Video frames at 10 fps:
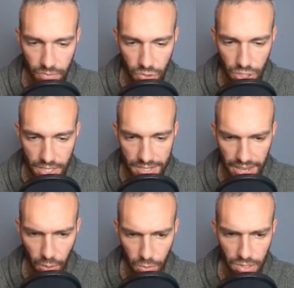just
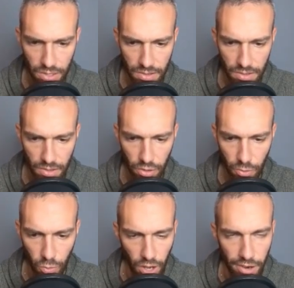out
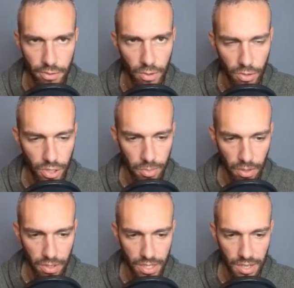rock throw your
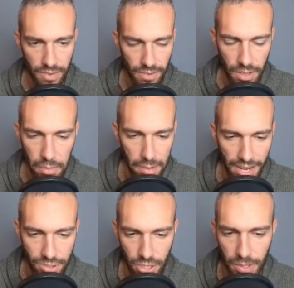opponent, even if in a bad
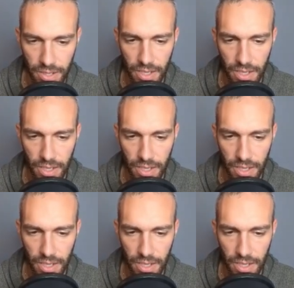matchup.